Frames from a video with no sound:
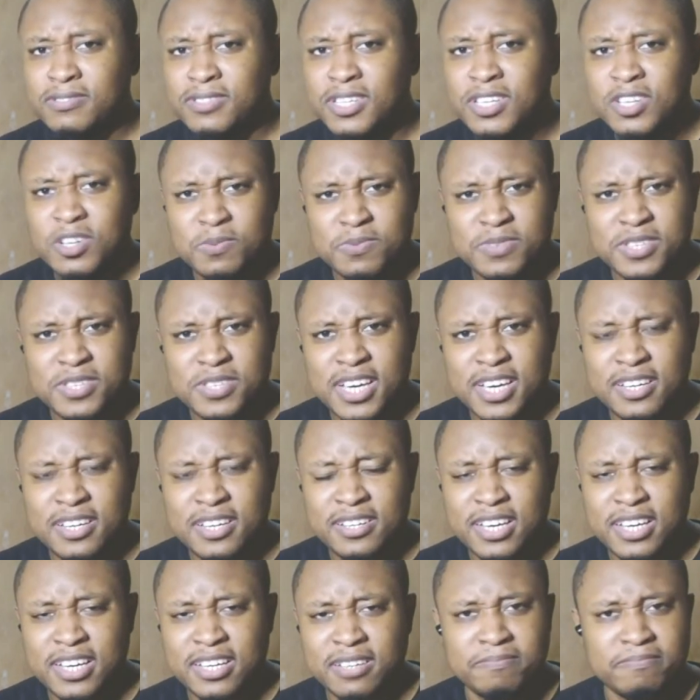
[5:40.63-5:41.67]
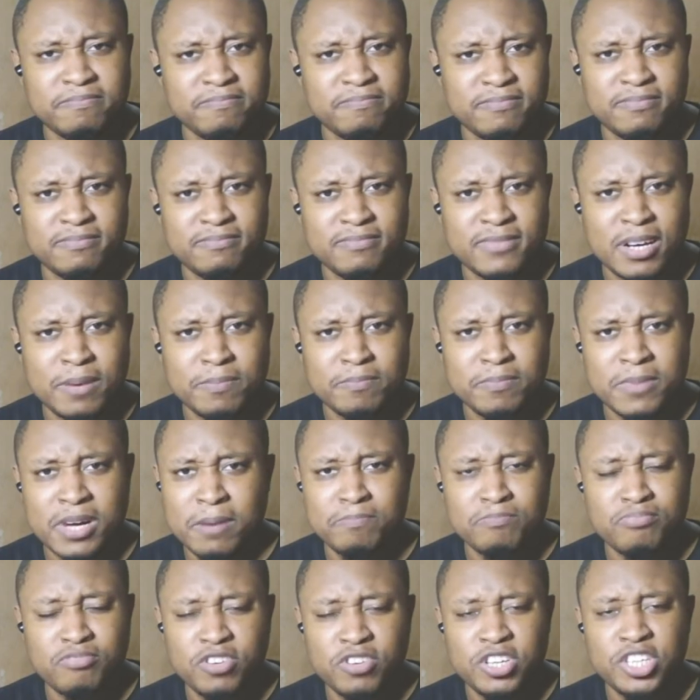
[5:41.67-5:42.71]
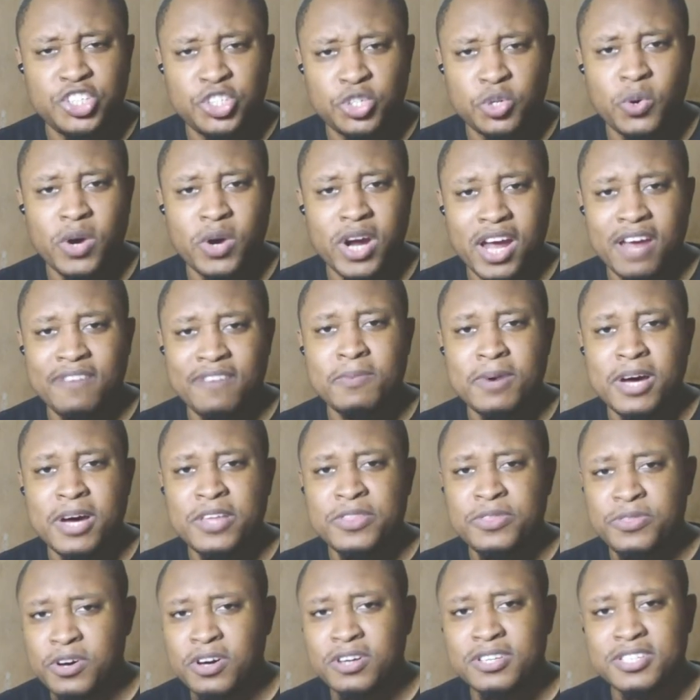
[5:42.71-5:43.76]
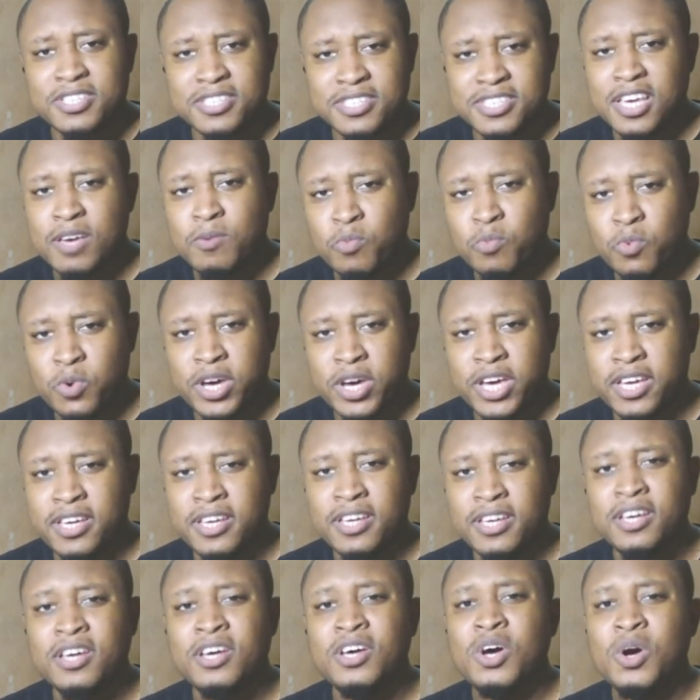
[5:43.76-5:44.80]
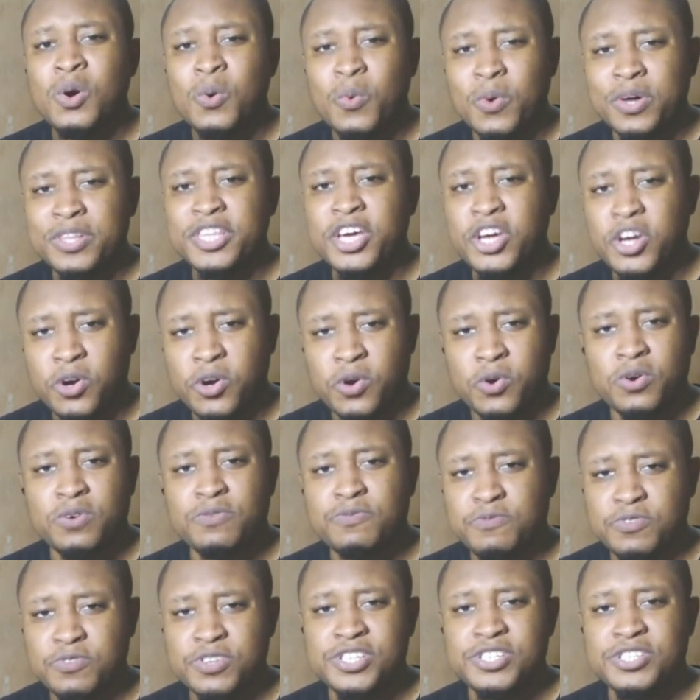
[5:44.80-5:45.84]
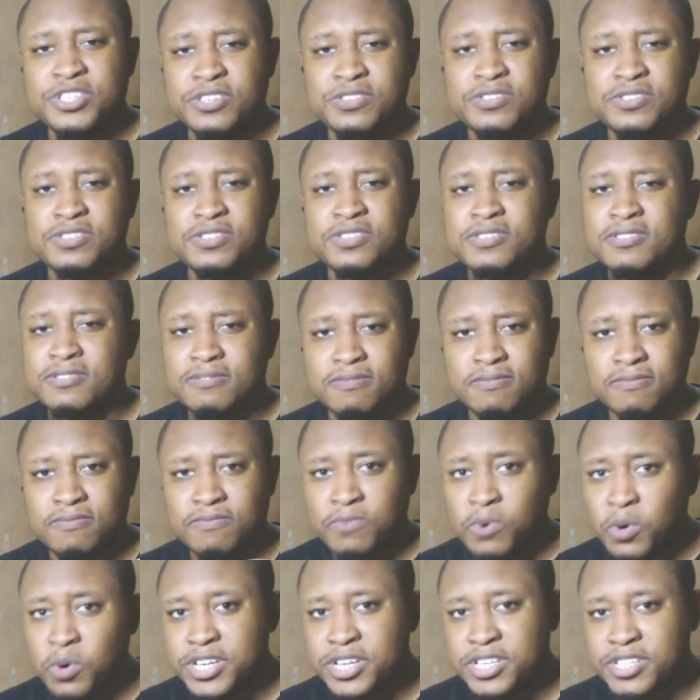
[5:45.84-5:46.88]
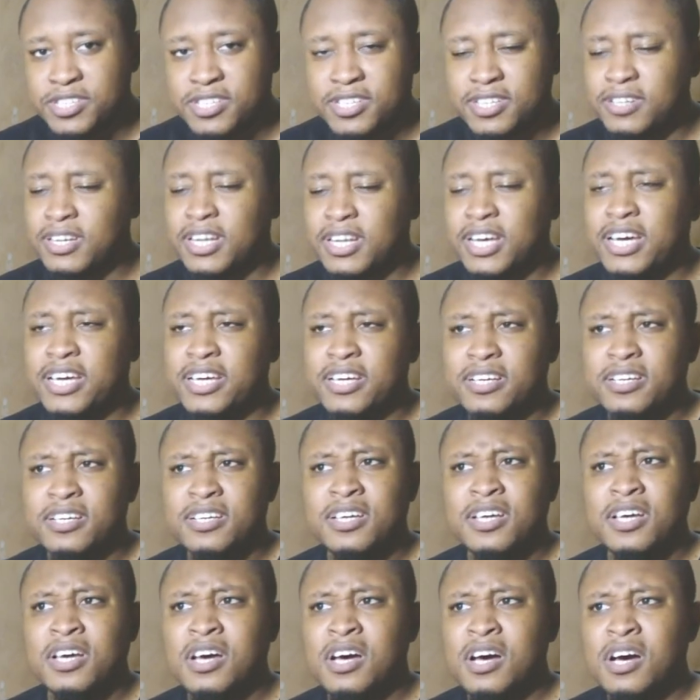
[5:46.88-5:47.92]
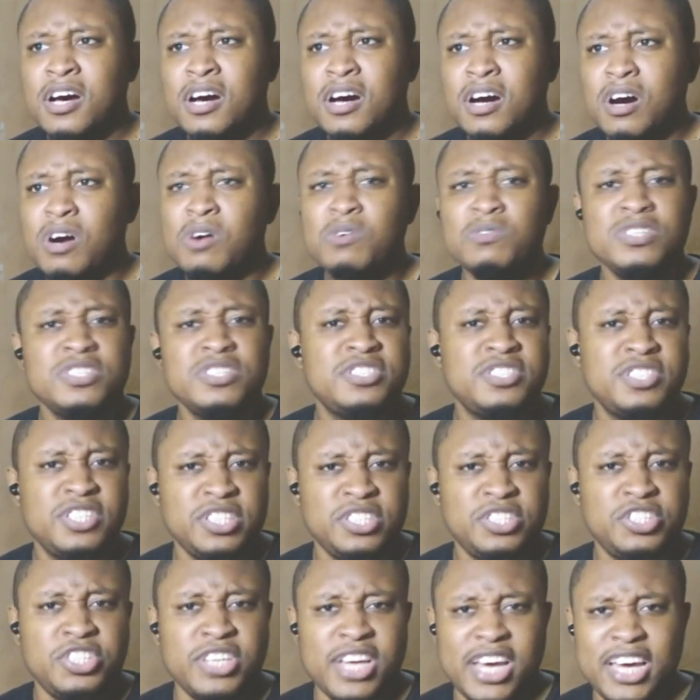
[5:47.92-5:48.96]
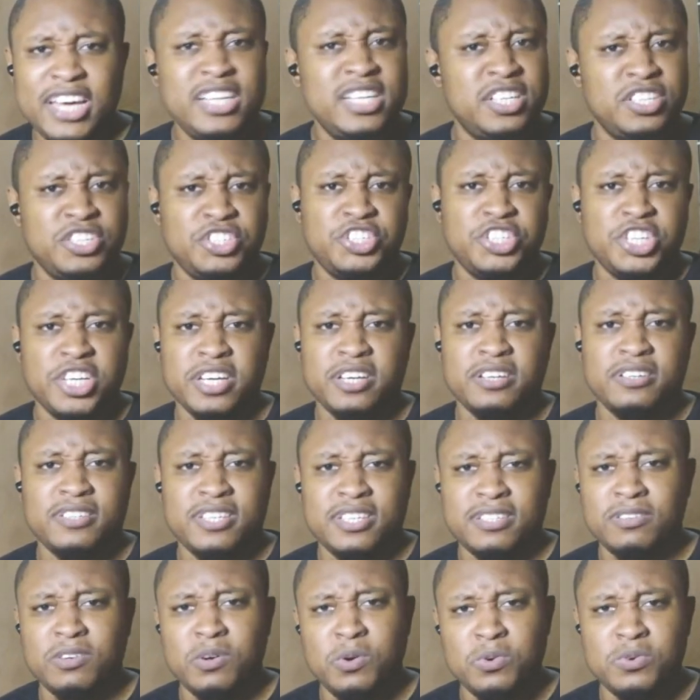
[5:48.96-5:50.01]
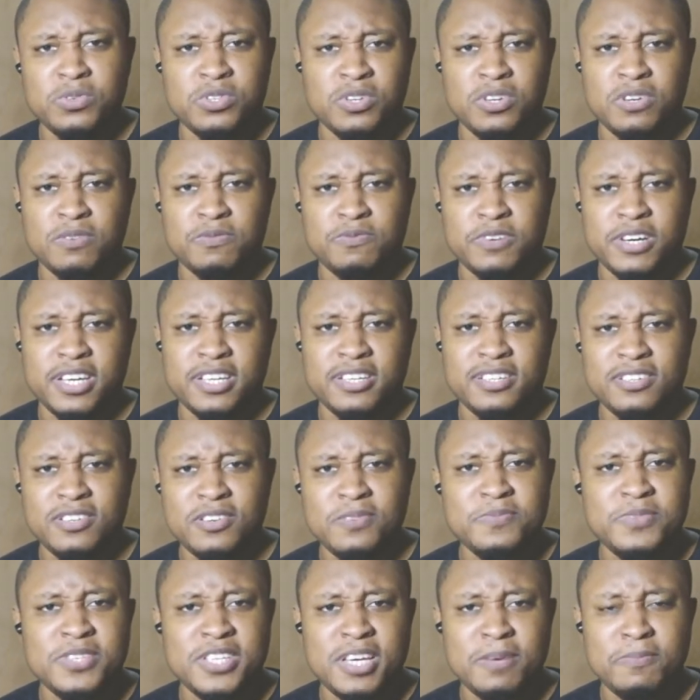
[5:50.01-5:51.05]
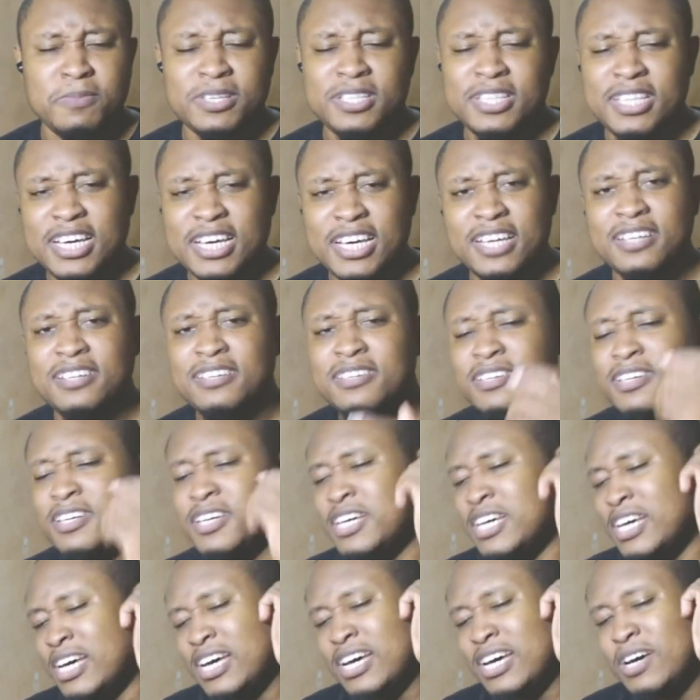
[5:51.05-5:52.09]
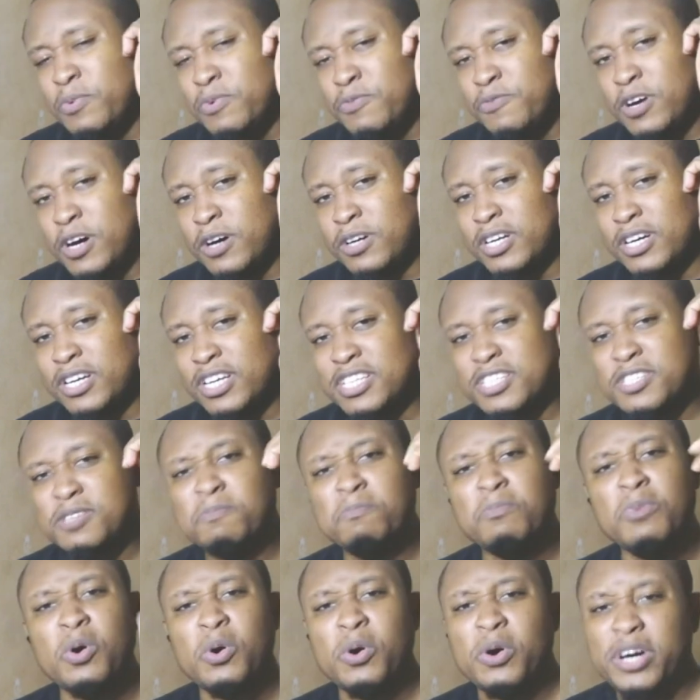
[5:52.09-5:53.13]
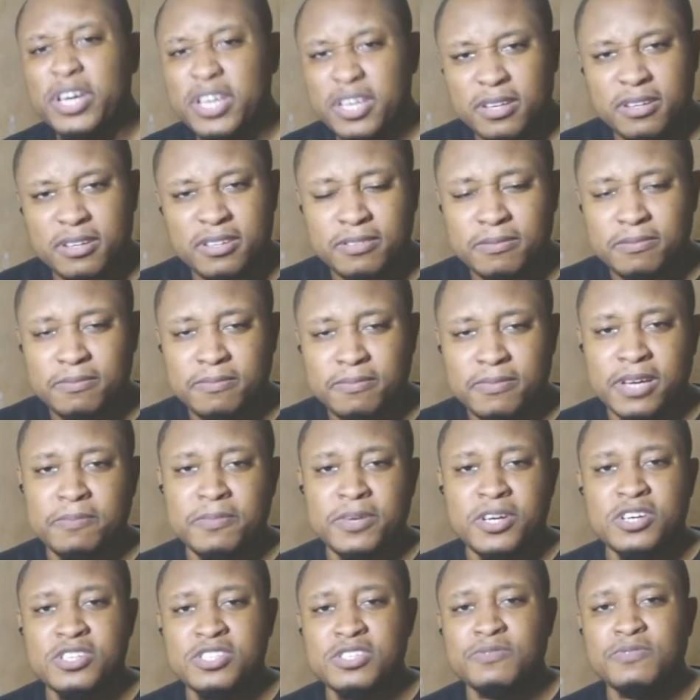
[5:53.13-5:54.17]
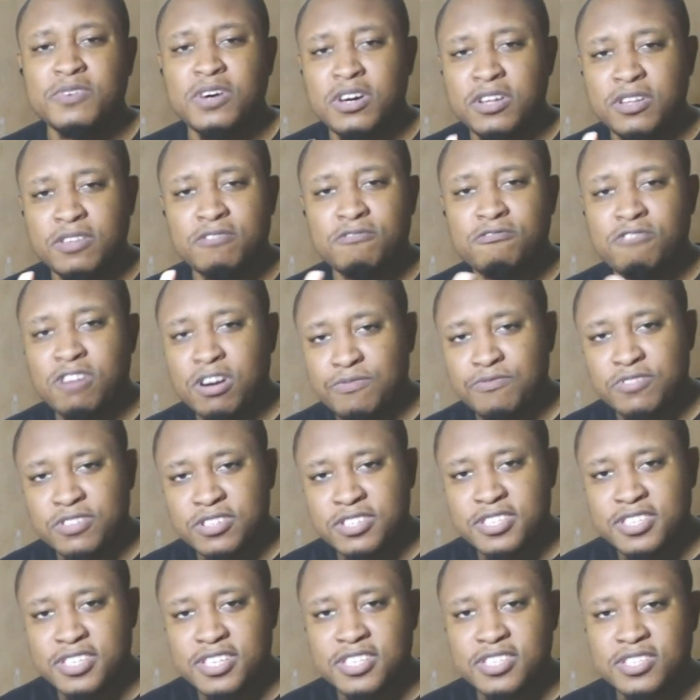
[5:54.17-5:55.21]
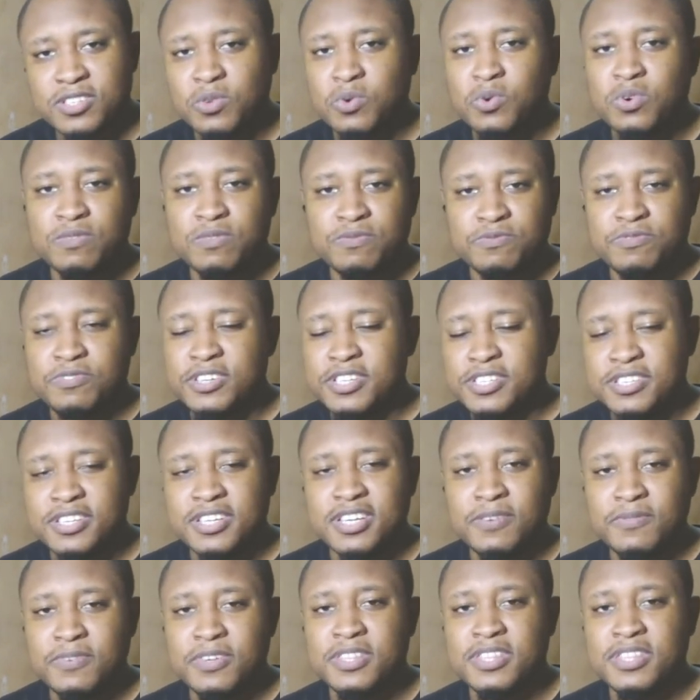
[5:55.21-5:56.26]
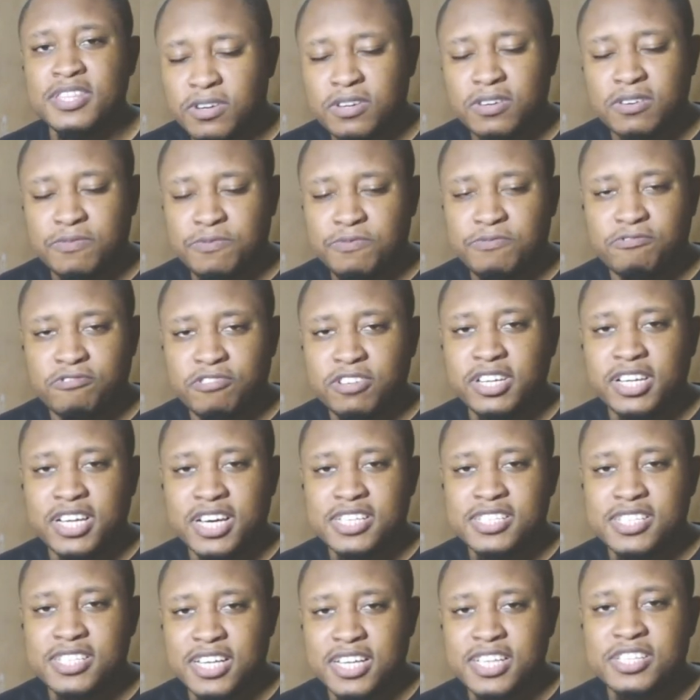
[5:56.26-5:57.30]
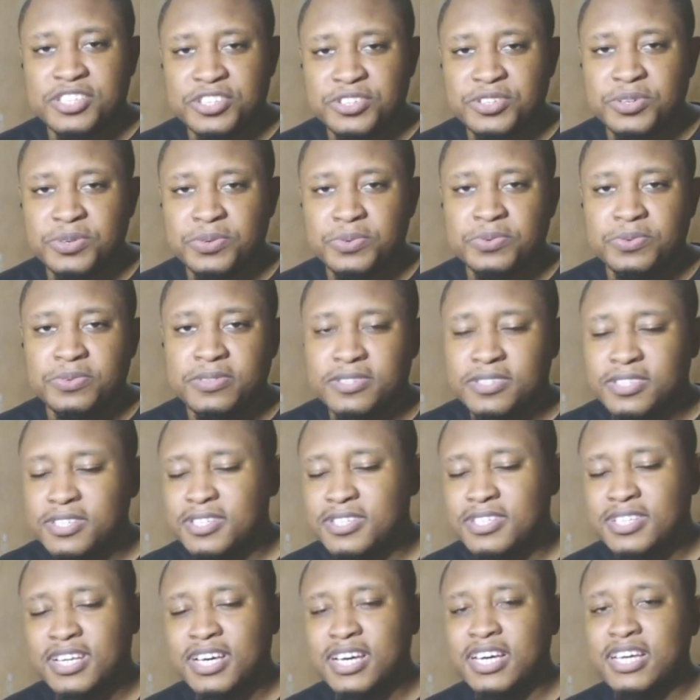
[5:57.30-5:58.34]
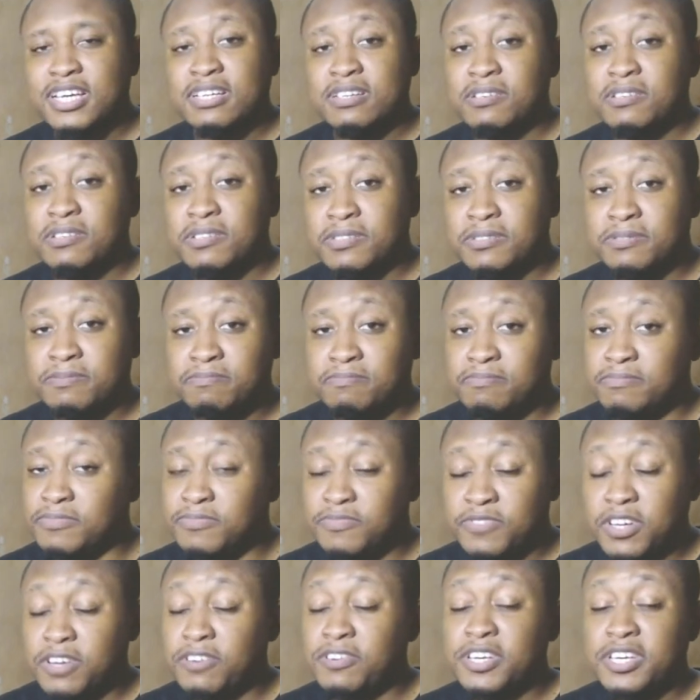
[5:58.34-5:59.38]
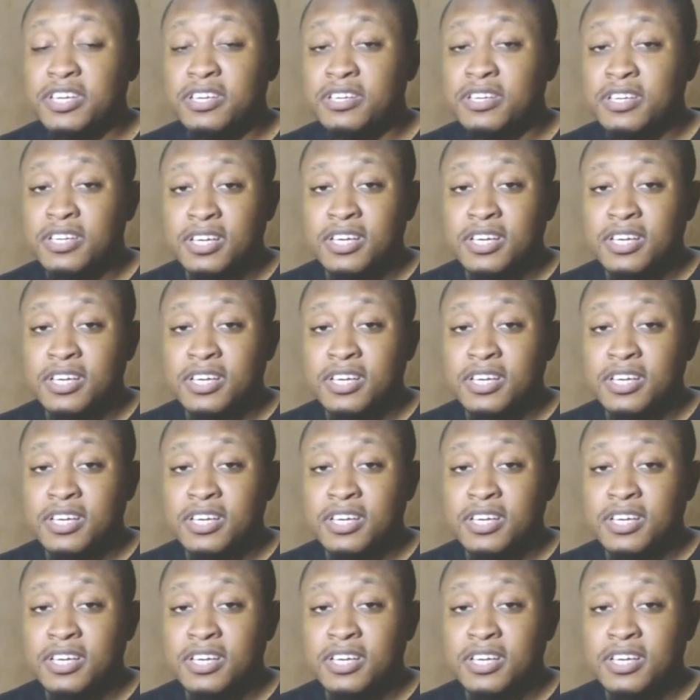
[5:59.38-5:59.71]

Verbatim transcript: You know what I'm saying? Like, I'm pretty sure everybody thought the same way when they heard Frieza's voice. They're like, oh, this is an alien chick that Goku's gonna fight. You know what I'm saying? But then we found out it's a boy, like because of other references, Lord Frieza and everything. Realized that it's a dude. So it's like very